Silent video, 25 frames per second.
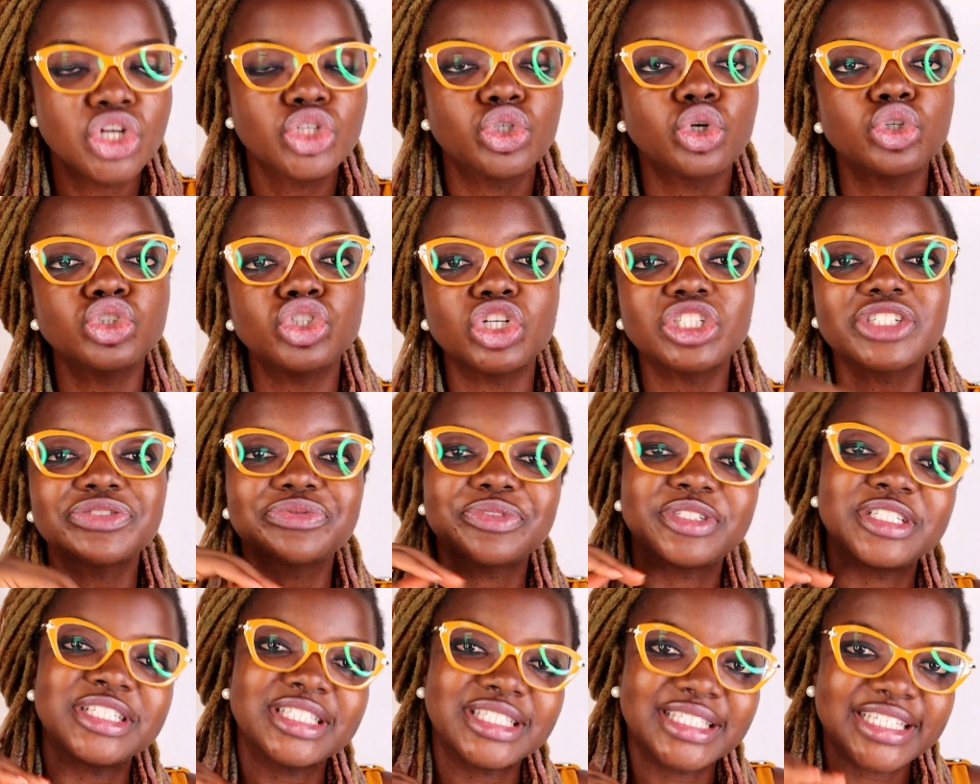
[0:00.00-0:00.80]
Don't just
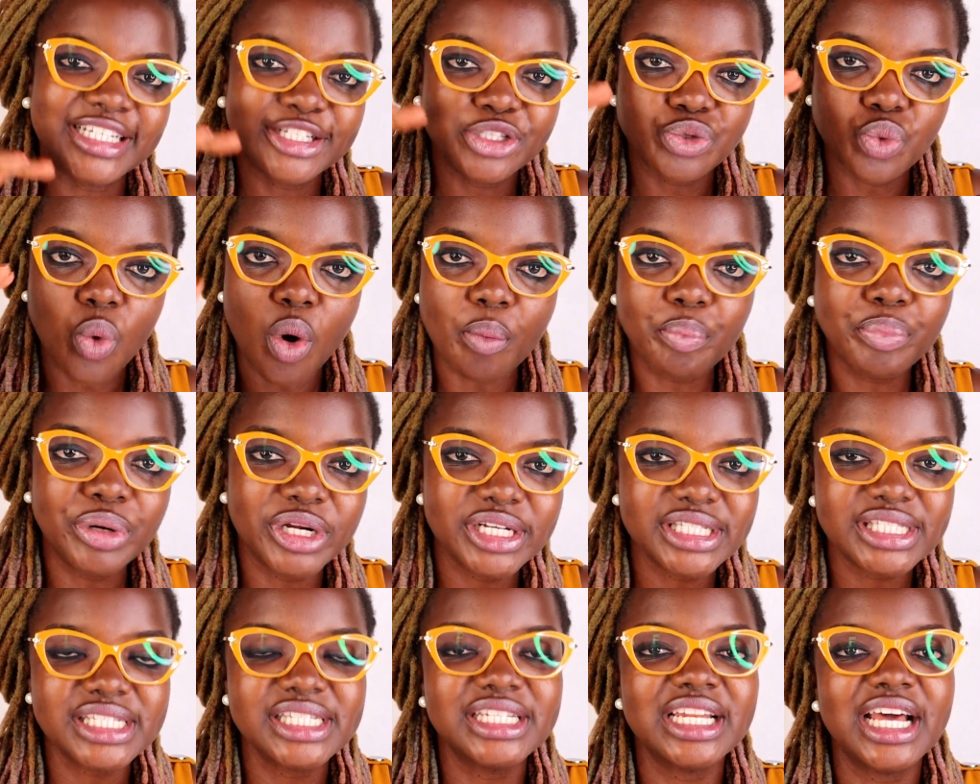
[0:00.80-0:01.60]
stick to one
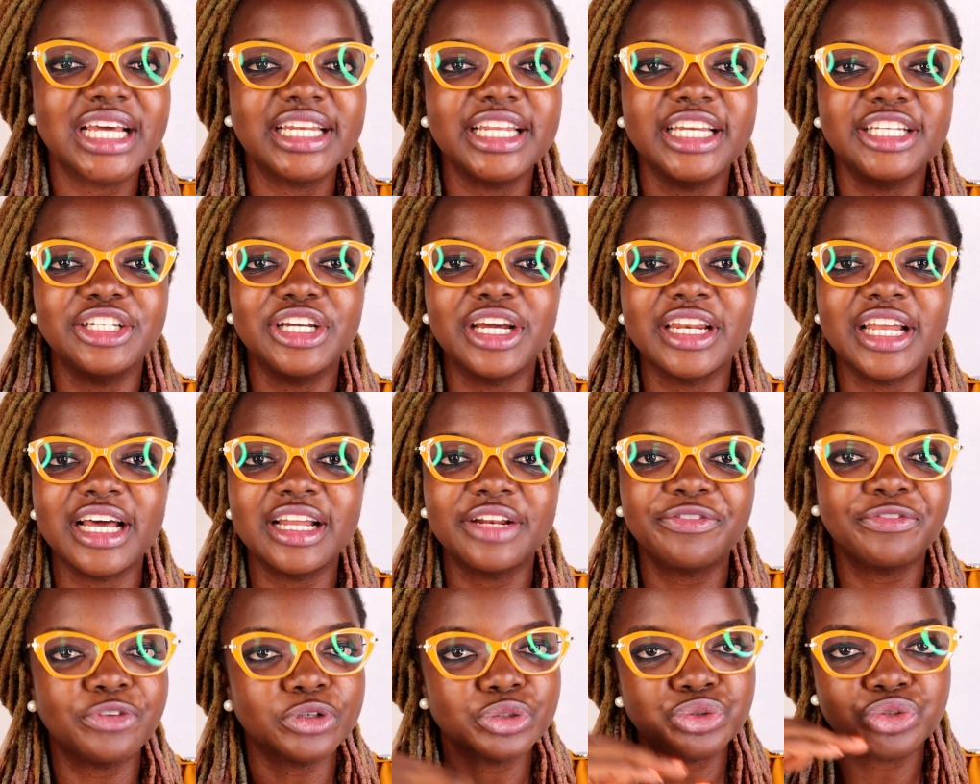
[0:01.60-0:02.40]
person and then you're
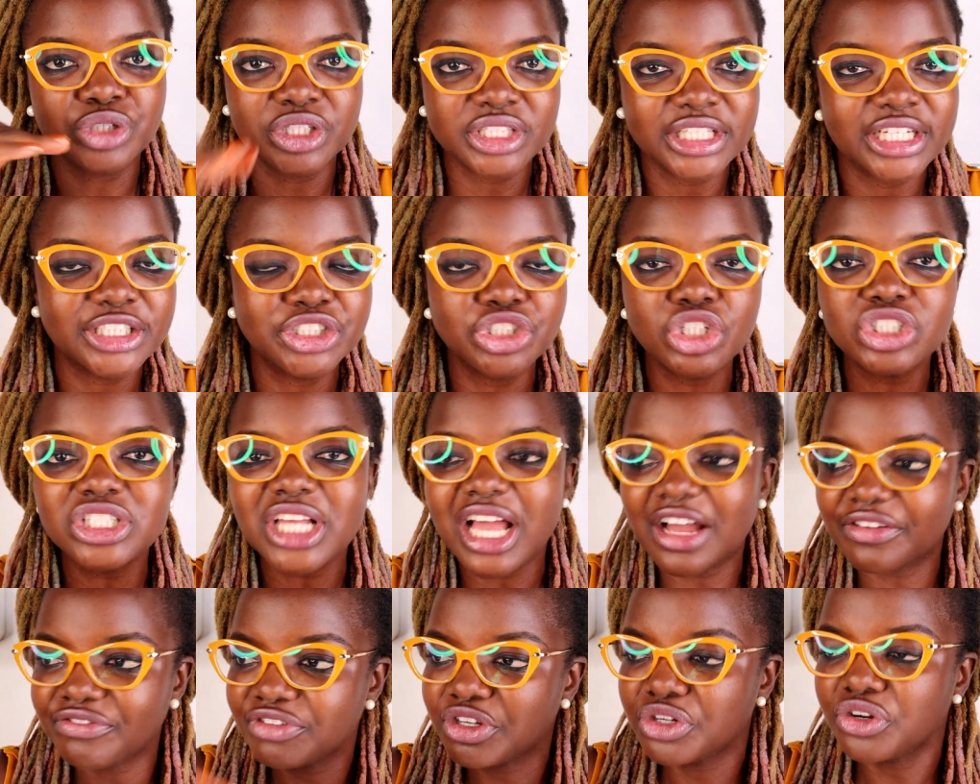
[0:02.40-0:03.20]
now frustrated. Just
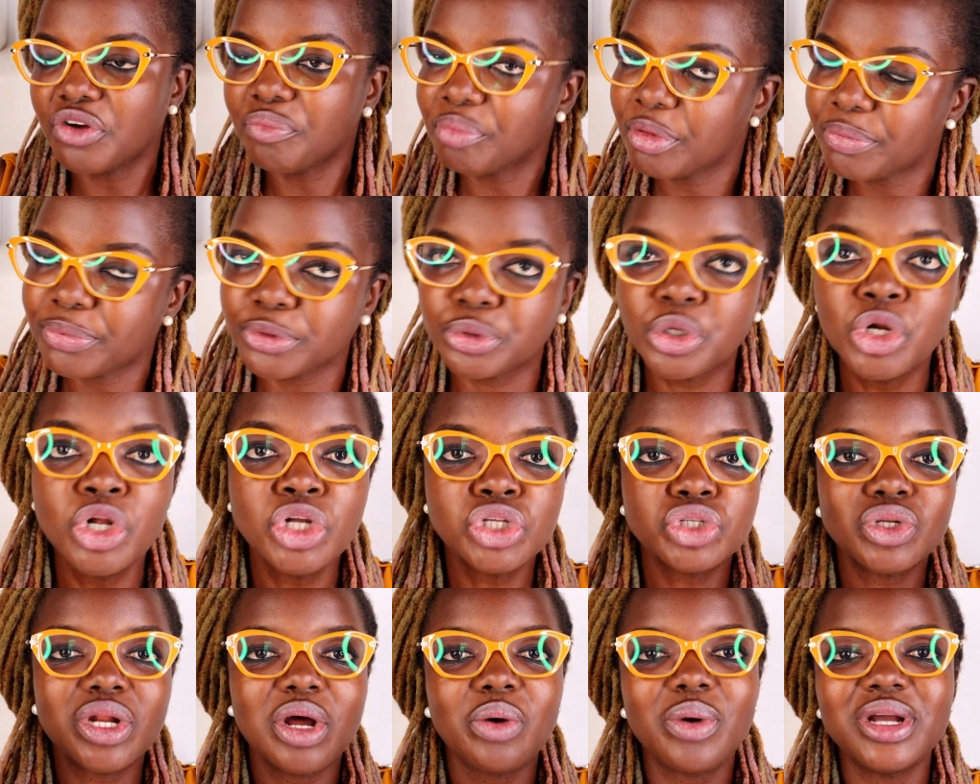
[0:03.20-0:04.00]
have enough people
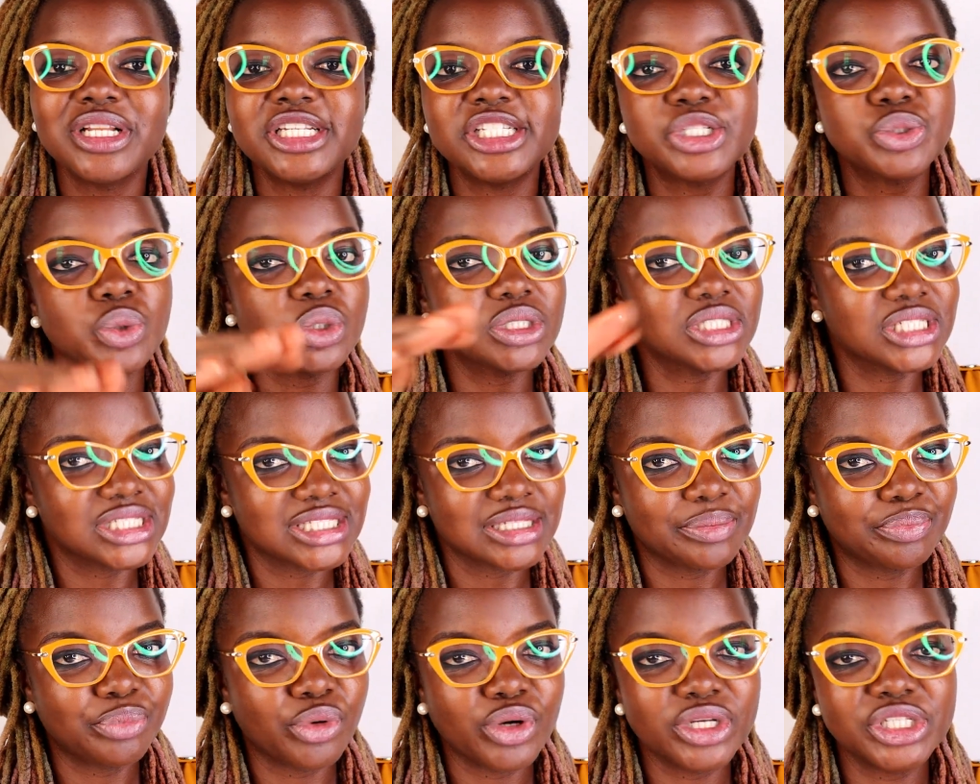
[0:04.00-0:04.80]
so that when this one
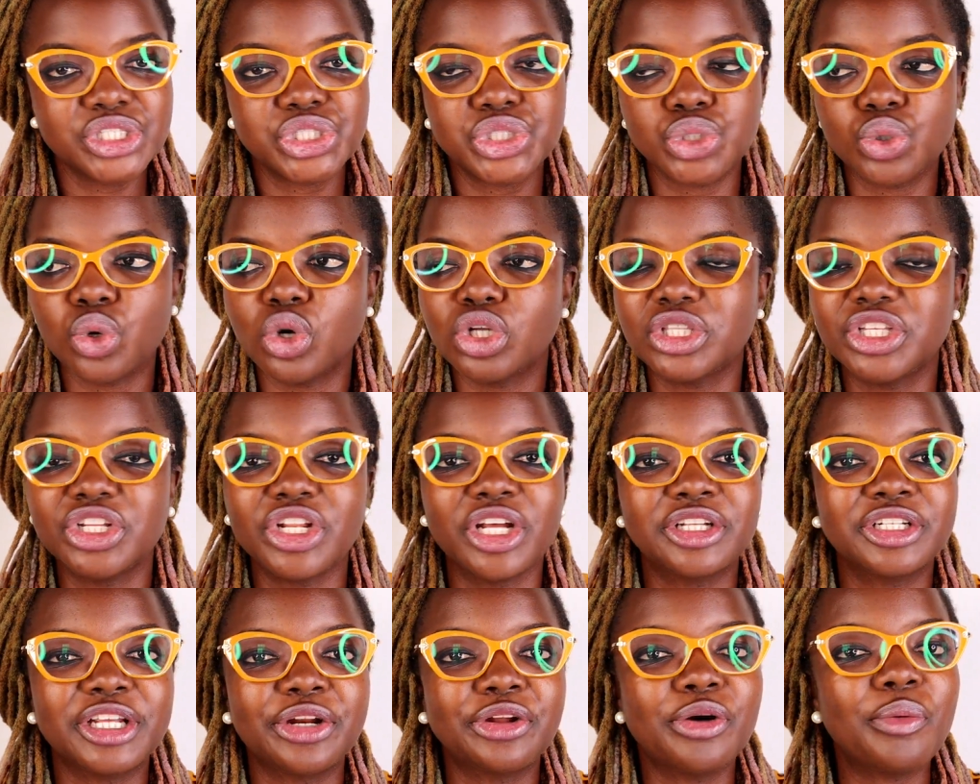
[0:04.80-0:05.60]
disappoints you or
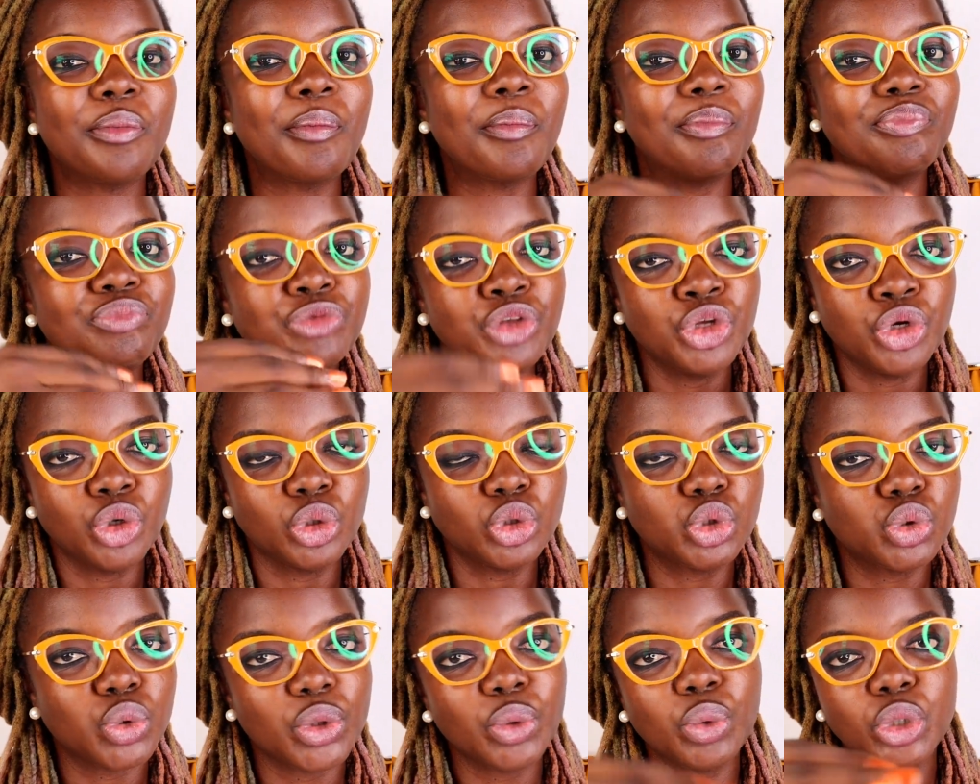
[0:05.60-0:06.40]
they're not,
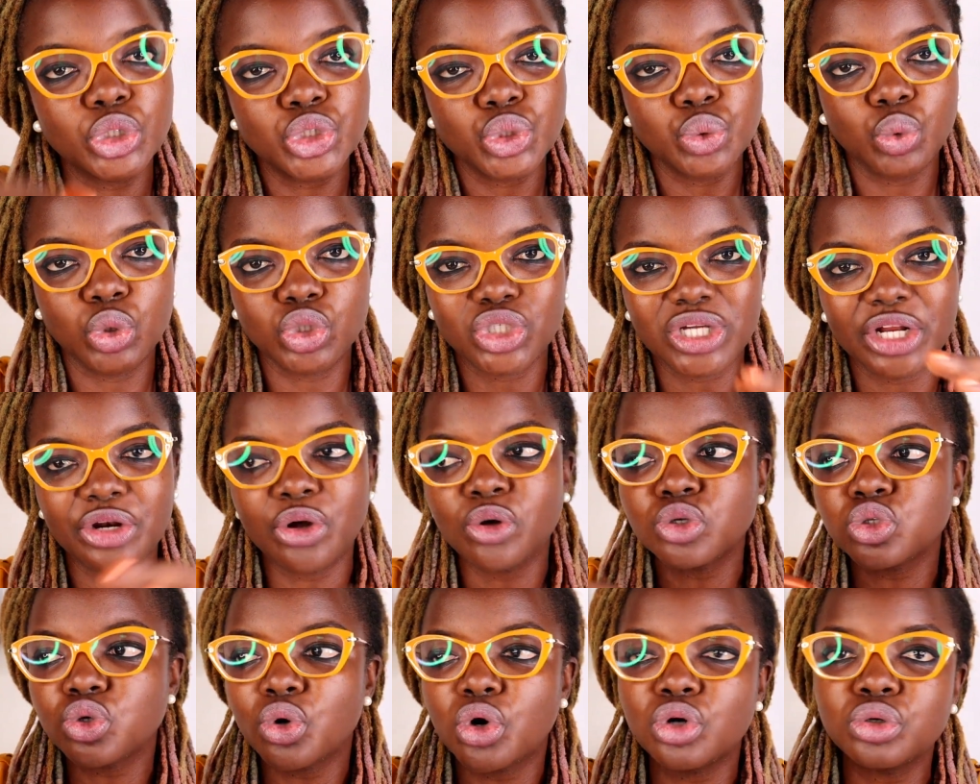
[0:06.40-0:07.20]
doing what you want, you can
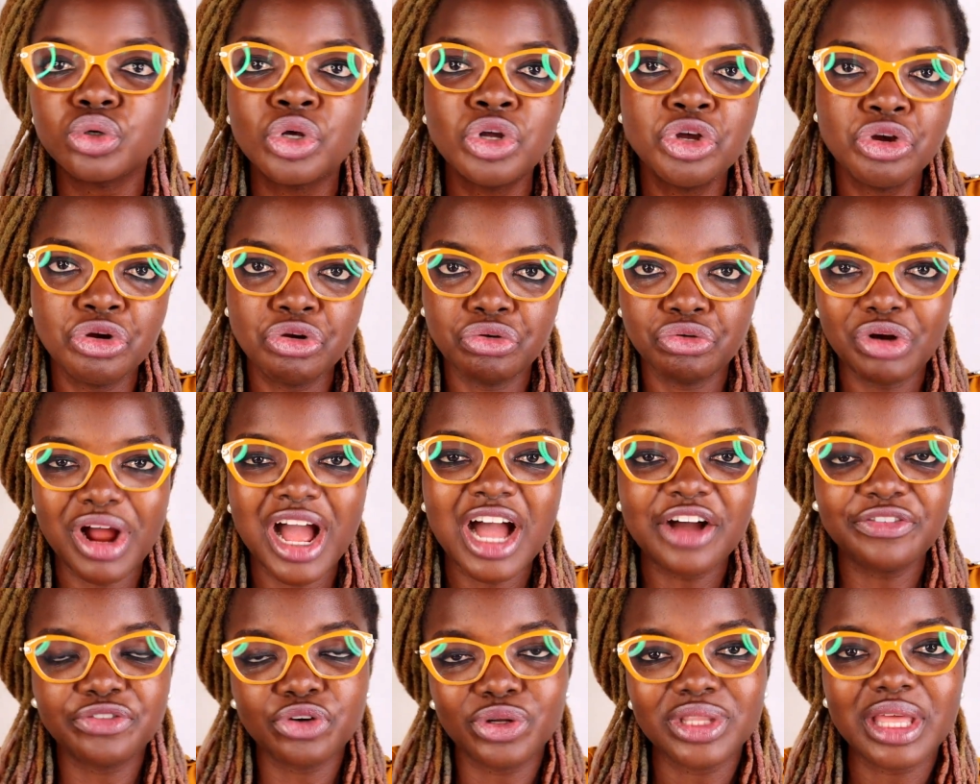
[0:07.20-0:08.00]
also
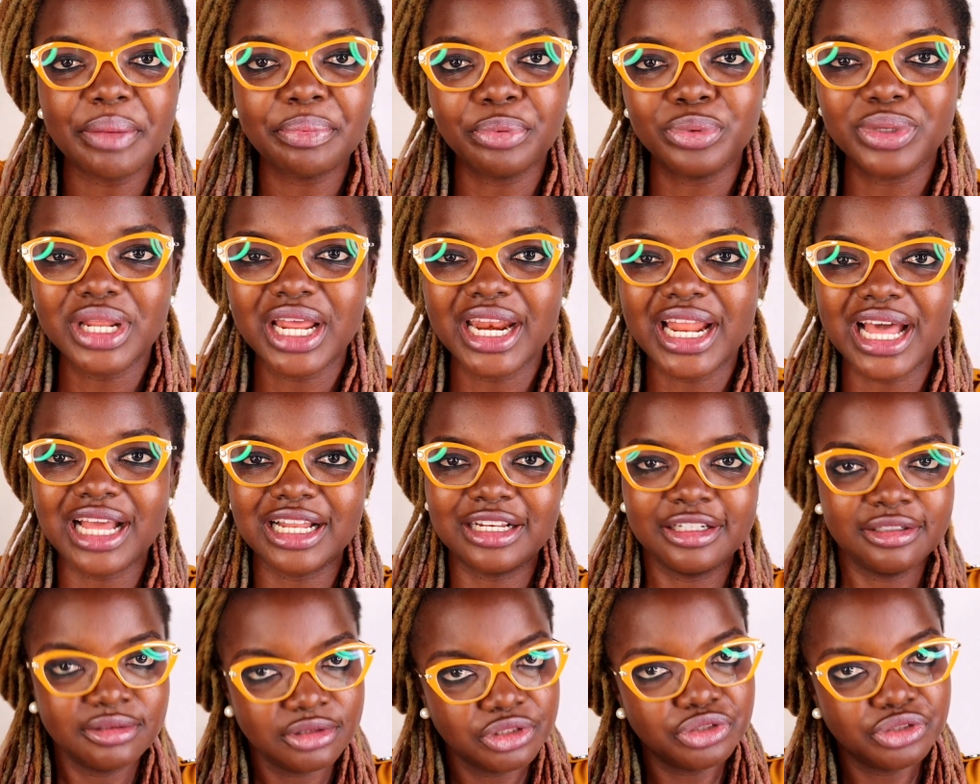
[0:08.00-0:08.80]
have other people that are,